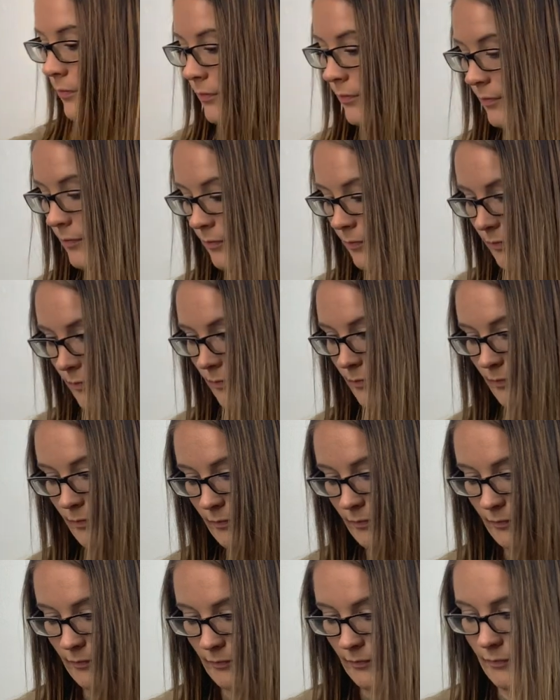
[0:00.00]

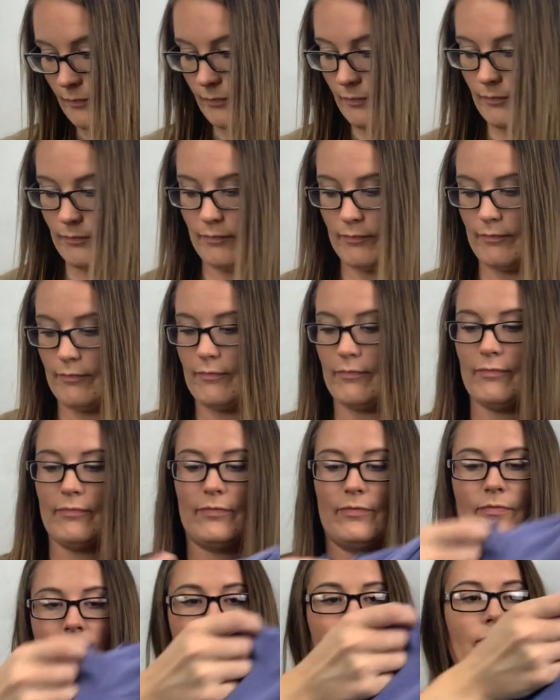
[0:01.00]

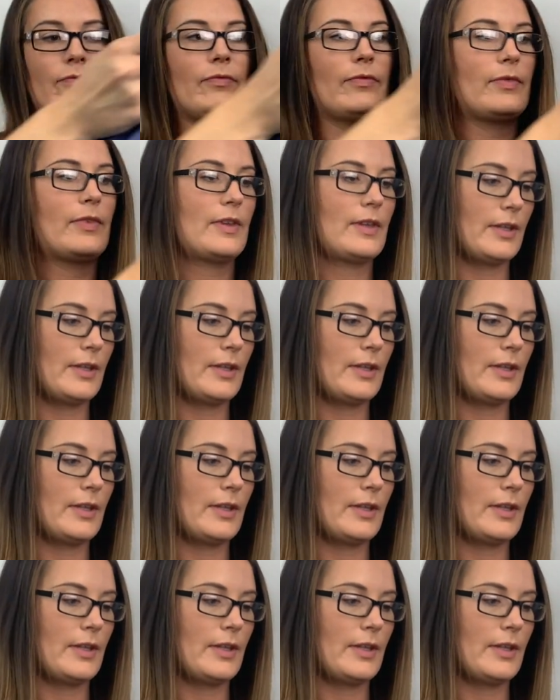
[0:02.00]
[no speech]